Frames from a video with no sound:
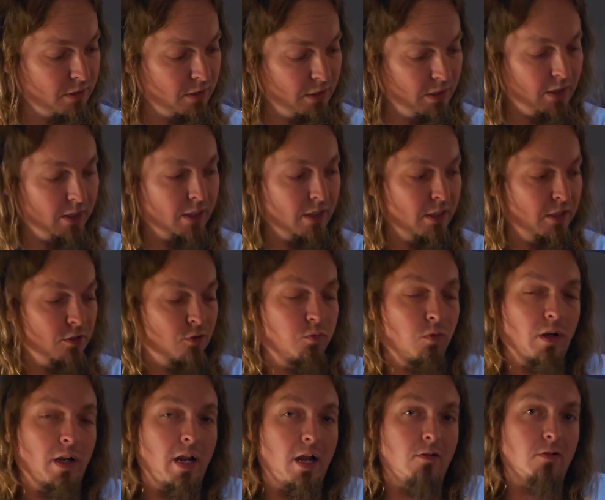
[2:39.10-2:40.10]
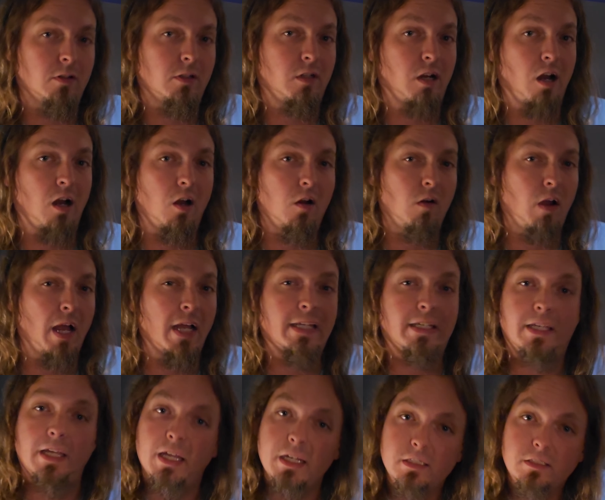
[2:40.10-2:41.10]
is what I would call, I
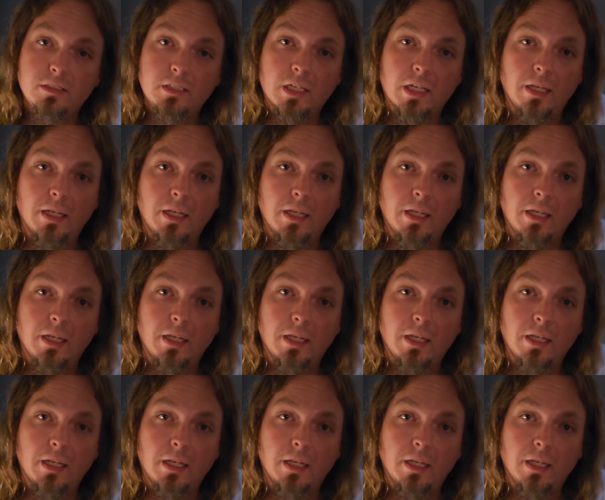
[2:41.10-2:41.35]
guess,